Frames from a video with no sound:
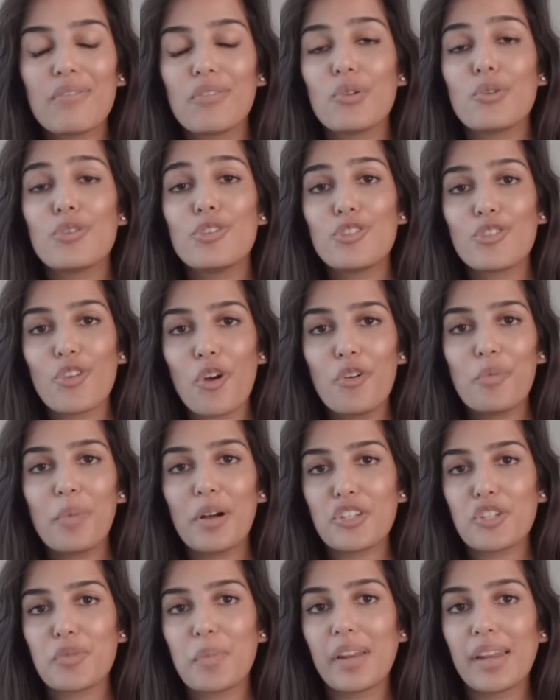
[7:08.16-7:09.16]
you so
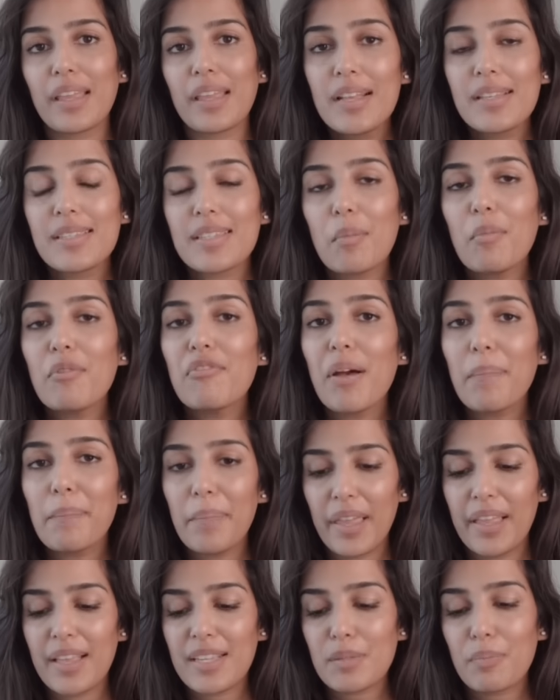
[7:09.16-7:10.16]
much money. Some of our
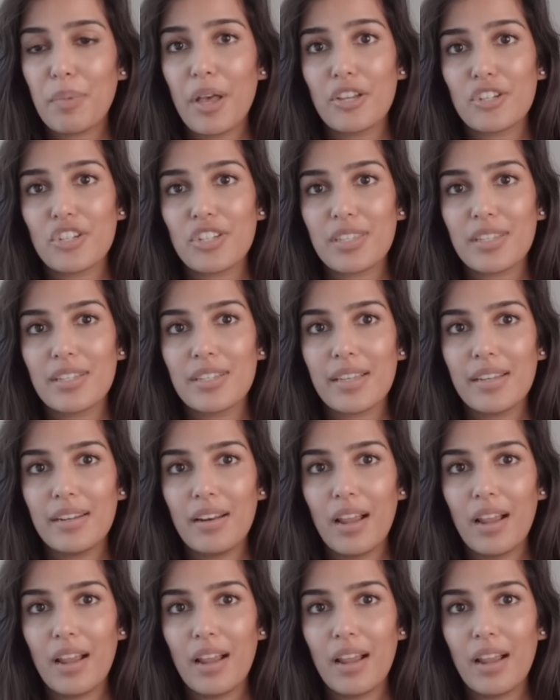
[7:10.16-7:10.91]
biggest purchases in